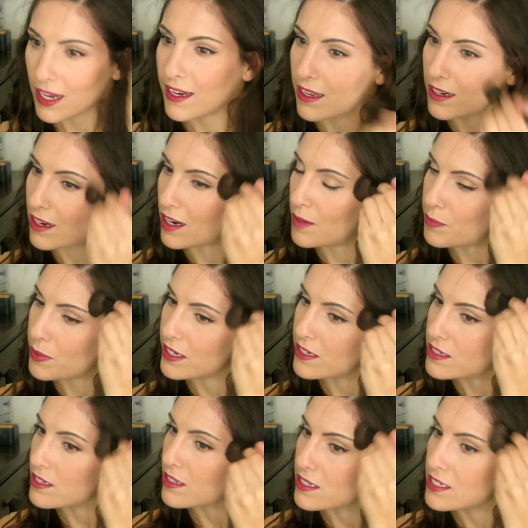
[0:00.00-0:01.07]
and up
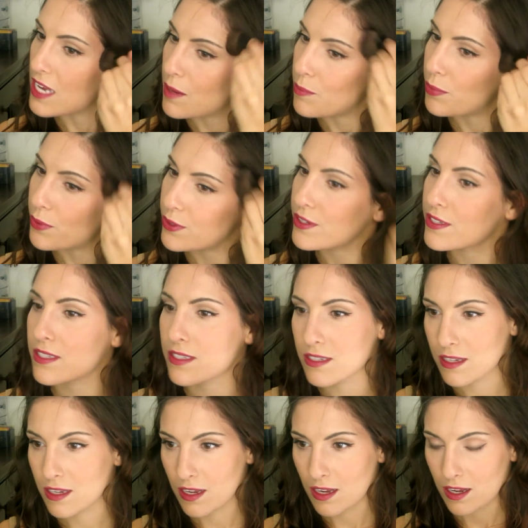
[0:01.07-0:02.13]
into the temples
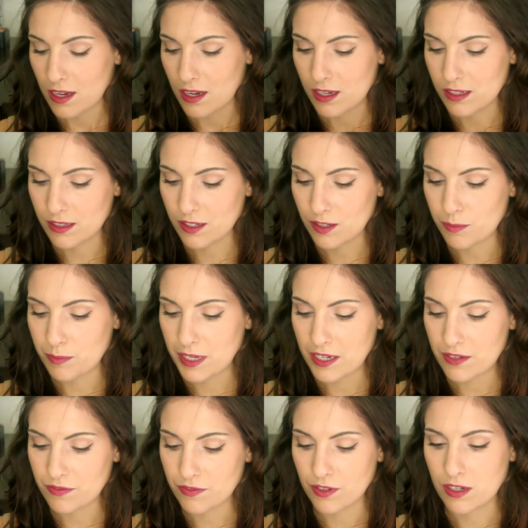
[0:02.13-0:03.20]
a little
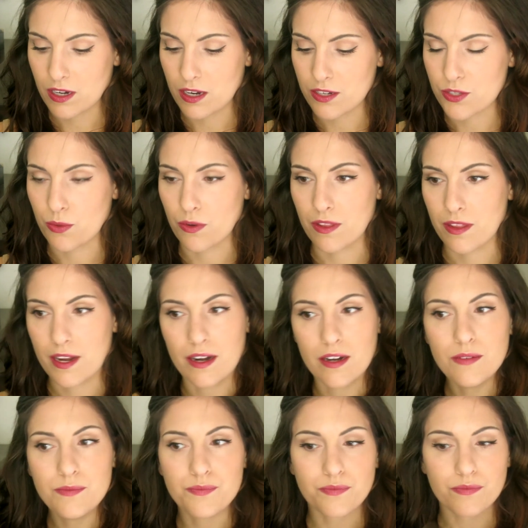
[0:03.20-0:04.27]
bit for contour
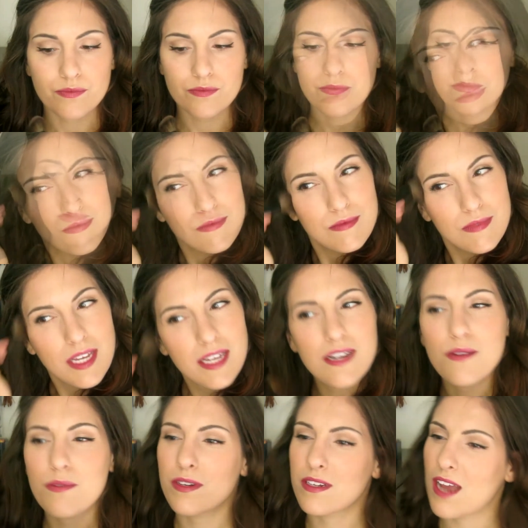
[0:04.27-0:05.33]
there. And you
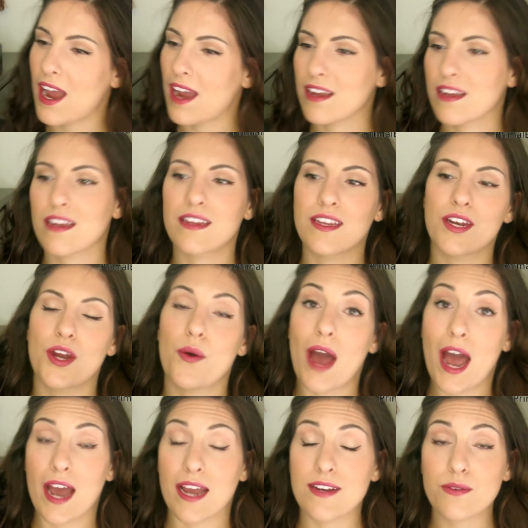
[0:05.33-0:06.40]
don't want to, you know,
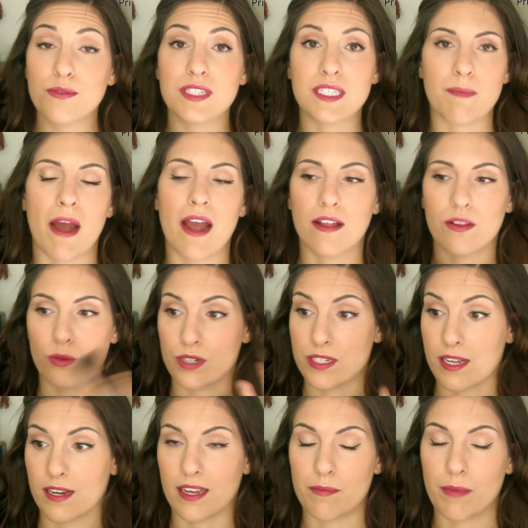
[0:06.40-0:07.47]
I don't smile or
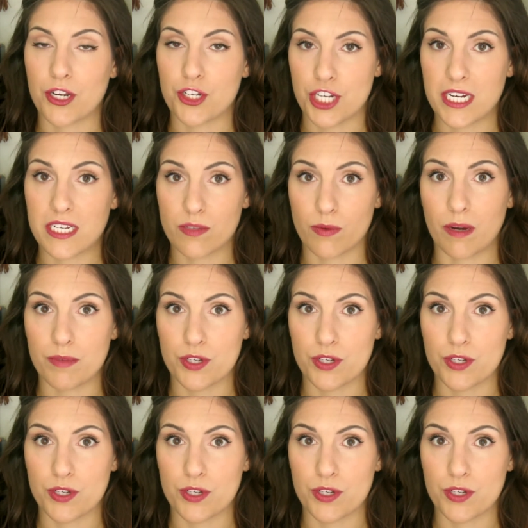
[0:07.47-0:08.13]
suck in my cheeks when I'm